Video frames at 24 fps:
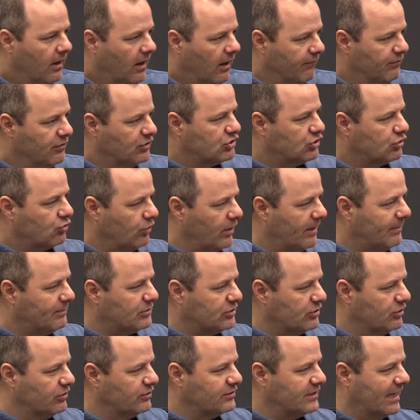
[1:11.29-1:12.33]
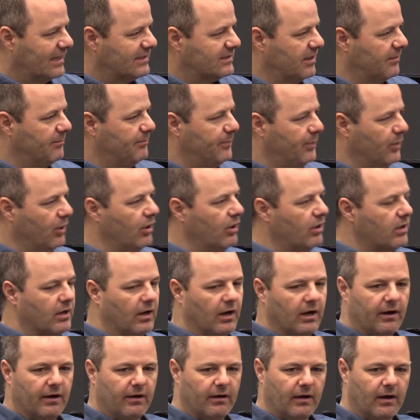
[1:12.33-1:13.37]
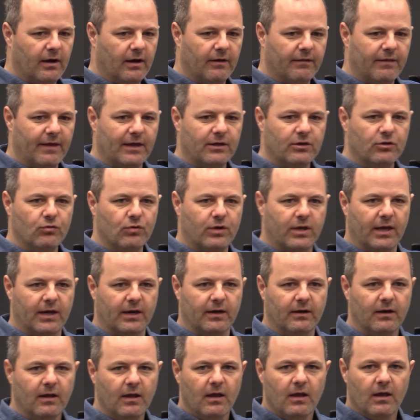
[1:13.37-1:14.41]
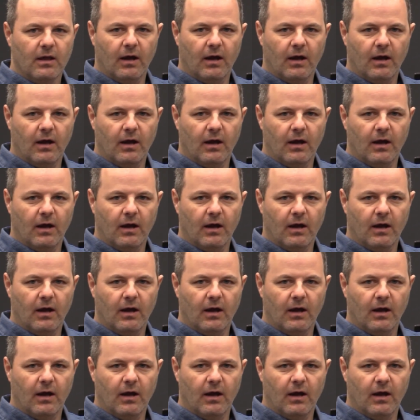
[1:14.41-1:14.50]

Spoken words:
of the Scriptures as a book that you can